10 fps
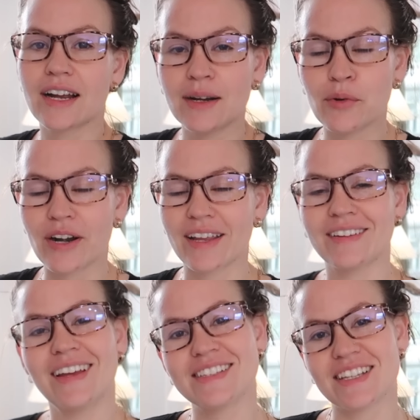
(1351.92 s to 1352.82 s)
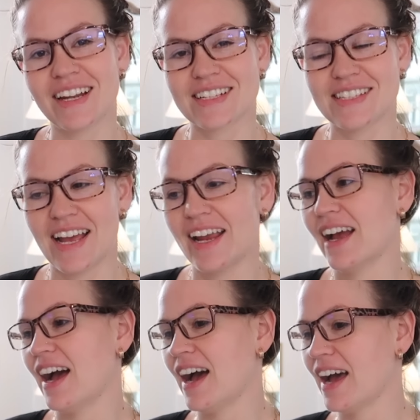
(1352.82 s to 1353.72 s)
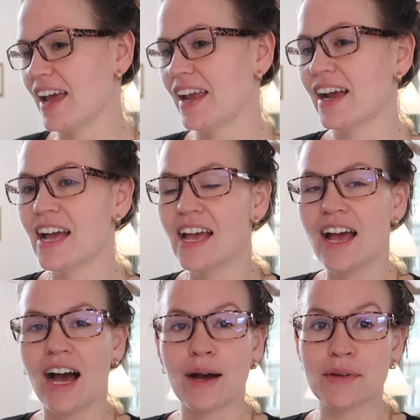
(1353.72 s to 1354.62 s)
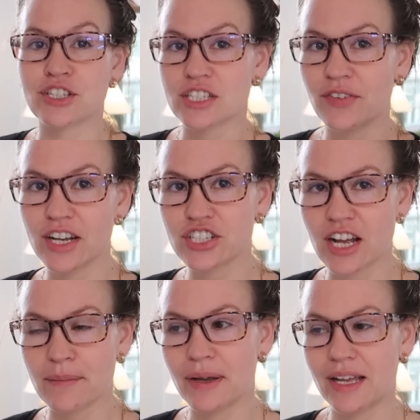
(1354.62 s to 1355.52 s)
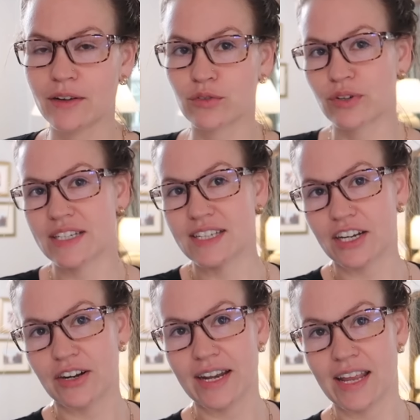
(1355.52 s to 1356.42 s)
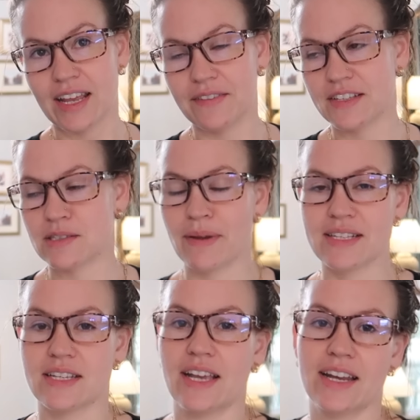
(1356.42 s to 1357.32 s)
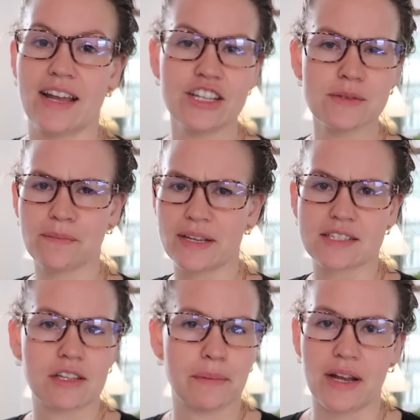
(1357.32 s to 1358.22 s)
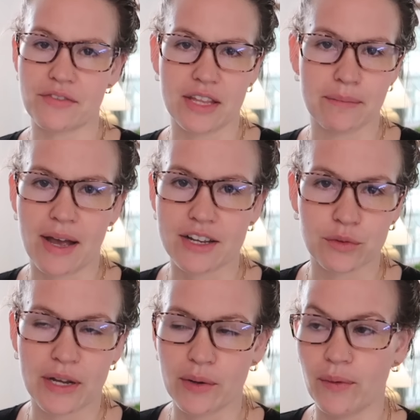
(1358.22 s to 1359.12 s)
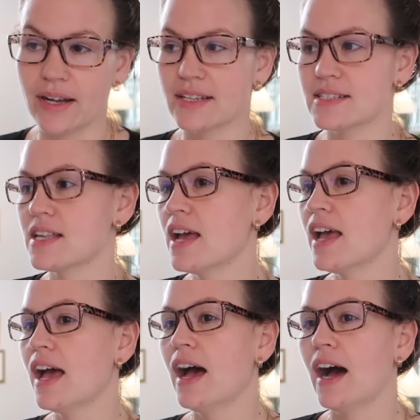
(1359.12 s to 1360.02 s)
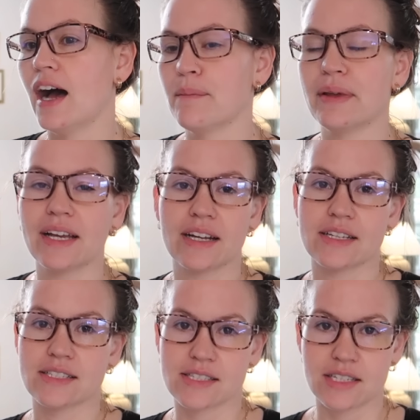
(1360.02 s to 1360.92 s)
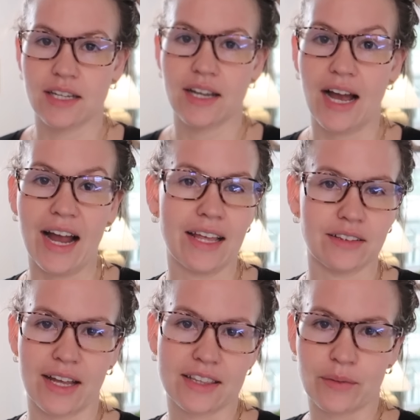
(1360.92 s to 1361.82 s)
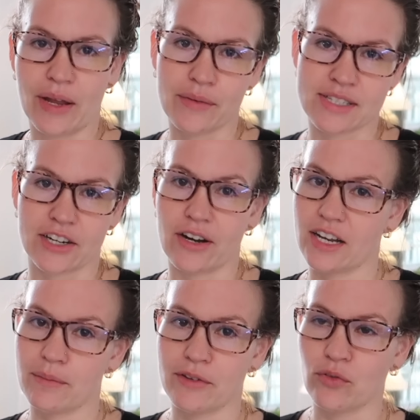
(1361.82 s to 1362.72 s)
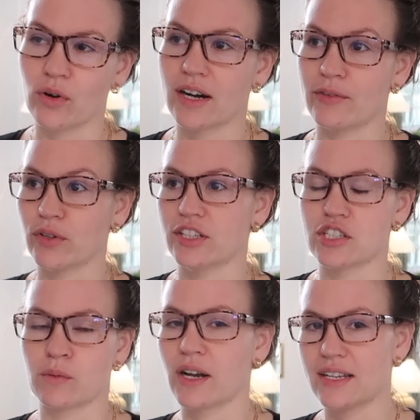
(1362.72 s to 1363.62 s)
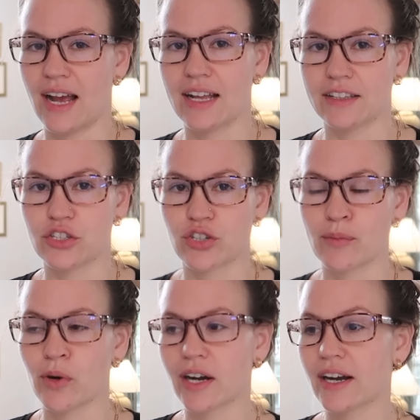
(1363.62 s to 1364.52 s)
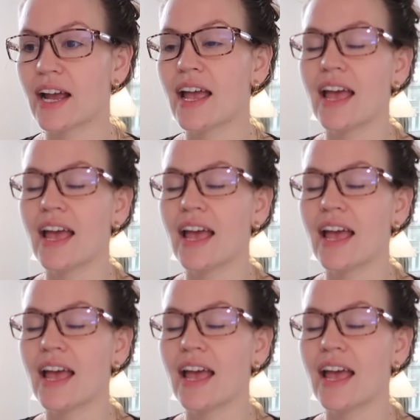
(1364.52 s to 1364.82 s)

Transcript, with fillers: Good morning, it's the next day. I um, just finished up redecorating the space again. I just basically put everything back the way it was uh, because I liked the way it was decorated before. I really just wanted to add the trim work.